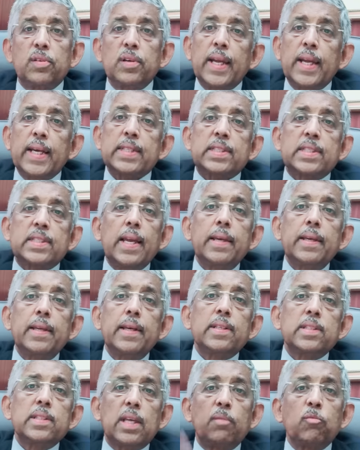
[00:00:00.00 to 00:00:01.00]
for next ten
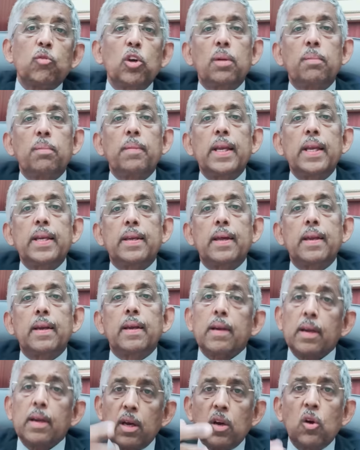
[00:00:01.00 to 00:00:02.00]
years I'm going to maintain
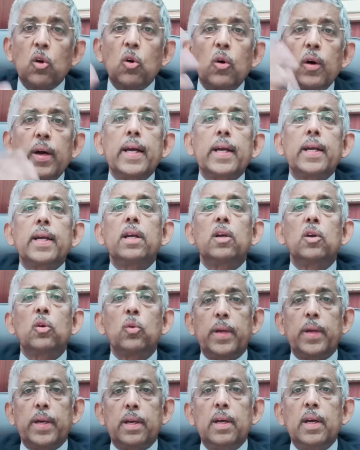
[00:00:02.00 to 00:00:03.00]
it, go ahead and
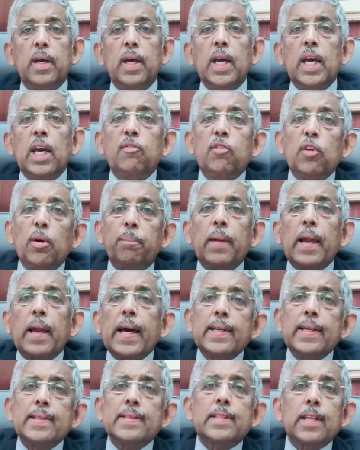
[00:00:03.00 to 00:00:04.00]
do it. If your
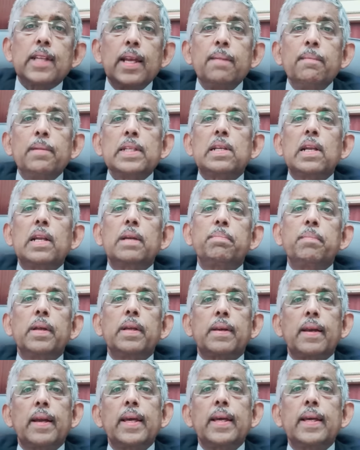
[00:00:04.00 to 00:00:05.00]
plan is three months, let
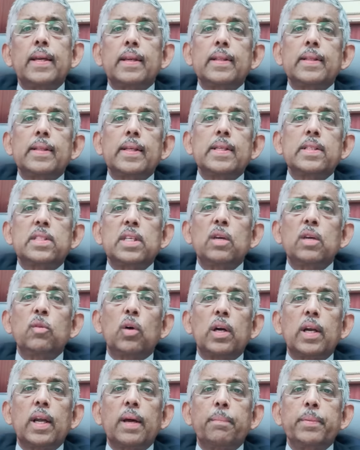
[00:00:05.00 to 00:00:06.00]
me try it and then see
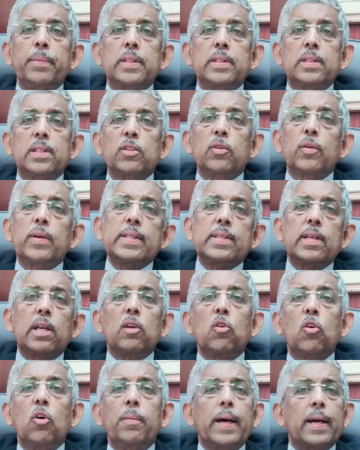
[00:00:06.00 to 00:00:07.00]
what happens, otherwise I'll
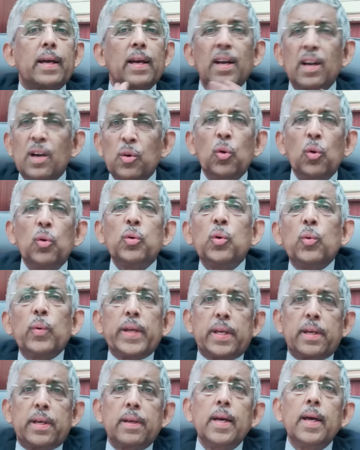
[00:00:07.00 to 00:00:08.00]
go back. Don't do
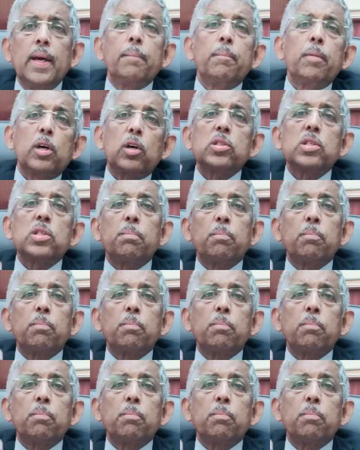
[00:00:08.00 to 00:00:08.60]
it, because the